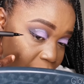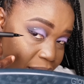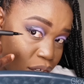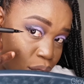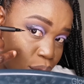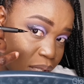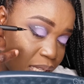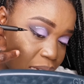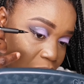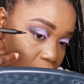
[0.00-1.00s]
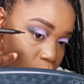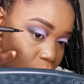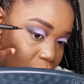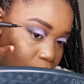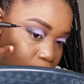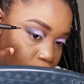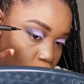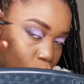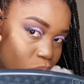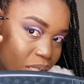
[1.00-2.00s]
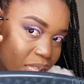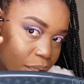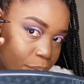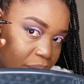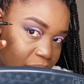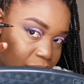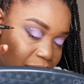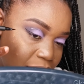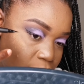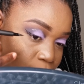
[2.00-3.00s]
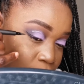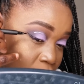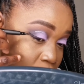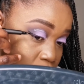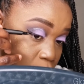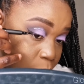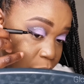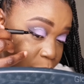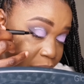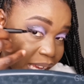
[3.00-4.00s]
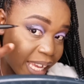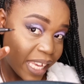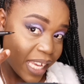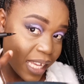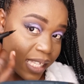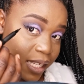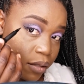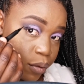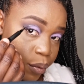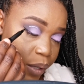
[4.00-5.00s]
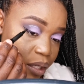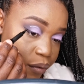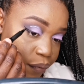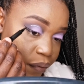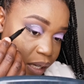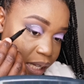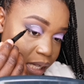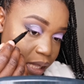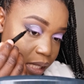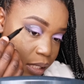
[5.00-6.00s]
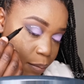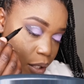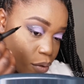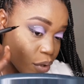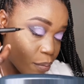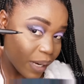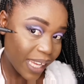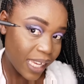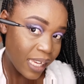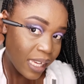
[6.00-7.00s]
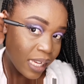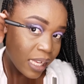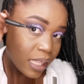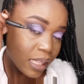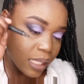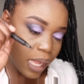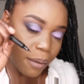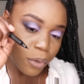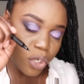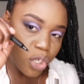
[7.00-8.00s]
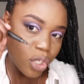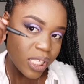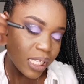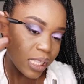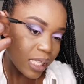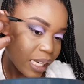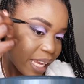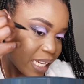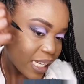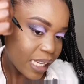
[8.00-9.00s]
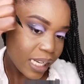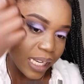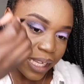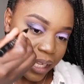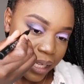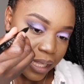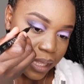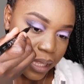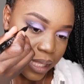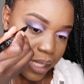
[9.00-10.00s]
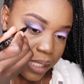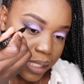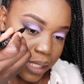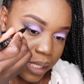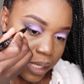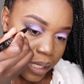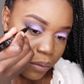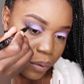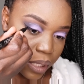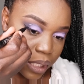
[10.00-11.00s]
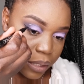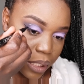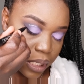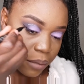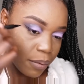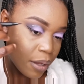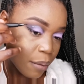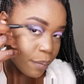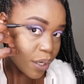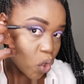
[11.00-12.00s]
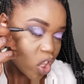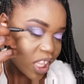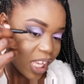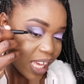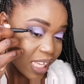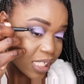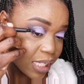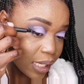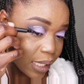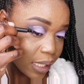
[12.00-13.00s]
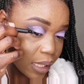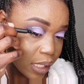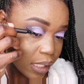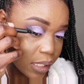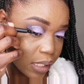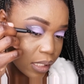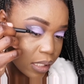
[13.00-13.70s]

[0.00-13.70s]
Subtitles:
And do you see how I'm holding the pen, right? So when we are here, since we want to fill in this part with black, I'm not using the liner like this, like with the tip, but on the edge like this.